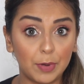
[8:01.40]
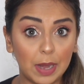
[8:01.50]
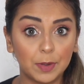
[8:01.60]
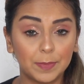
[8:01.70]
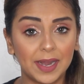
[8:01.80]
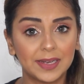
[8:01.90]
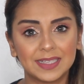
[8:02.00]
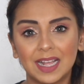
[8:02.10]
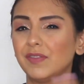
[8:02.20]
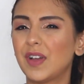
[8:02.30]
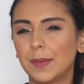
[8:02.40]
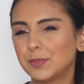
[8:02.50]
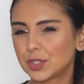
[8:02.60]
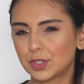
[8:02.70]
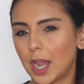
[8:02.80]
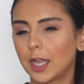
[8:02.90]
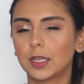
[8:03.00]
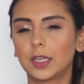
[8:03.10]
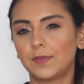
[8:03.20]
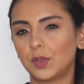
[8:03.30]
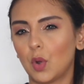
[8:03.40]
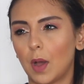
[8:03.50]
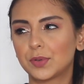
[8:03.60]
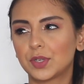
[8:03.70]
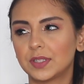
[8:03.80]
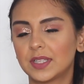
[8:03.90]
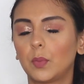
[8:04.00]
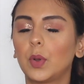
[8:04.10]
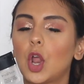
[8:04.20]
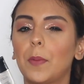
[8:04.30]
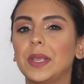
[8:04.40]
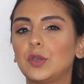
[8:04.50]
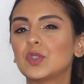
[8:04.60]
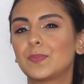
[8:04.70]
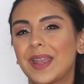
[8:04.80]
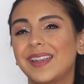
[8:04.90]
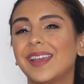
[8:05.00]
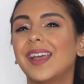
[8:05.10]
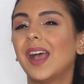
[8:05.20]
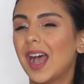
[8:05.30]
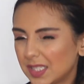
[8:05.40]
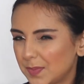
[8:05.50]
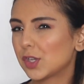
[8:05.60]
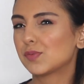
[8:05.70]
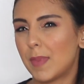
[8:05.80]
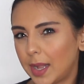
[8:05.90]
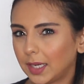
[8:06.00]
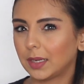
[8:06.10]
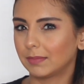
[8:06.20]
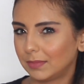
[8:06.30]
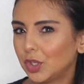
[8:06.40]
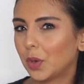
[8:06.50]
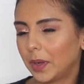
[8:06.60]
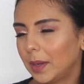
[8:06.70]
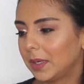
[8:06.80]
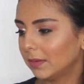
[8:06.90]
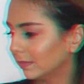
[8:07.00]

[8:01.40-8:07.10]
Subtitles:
primer by itself. I'm just trying to give you options that will not make you spend as much money. You know what I mean?